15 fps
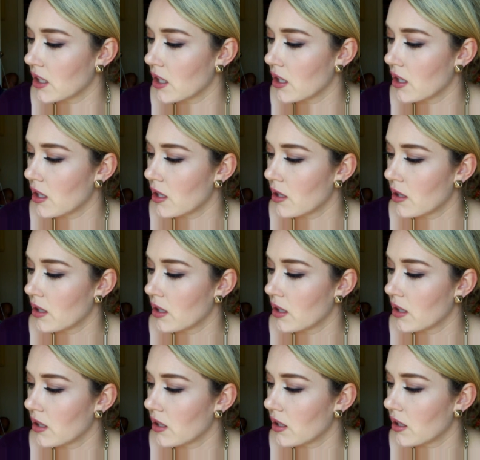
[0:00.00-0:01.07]

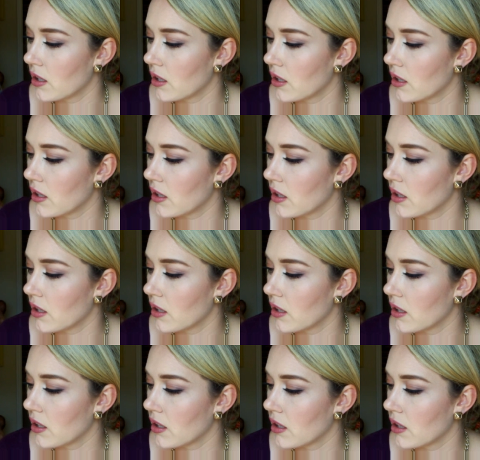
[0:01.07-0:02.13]

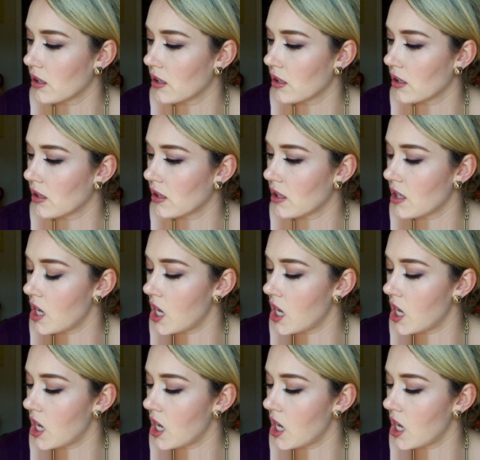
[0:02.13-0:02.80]
Nothing is said.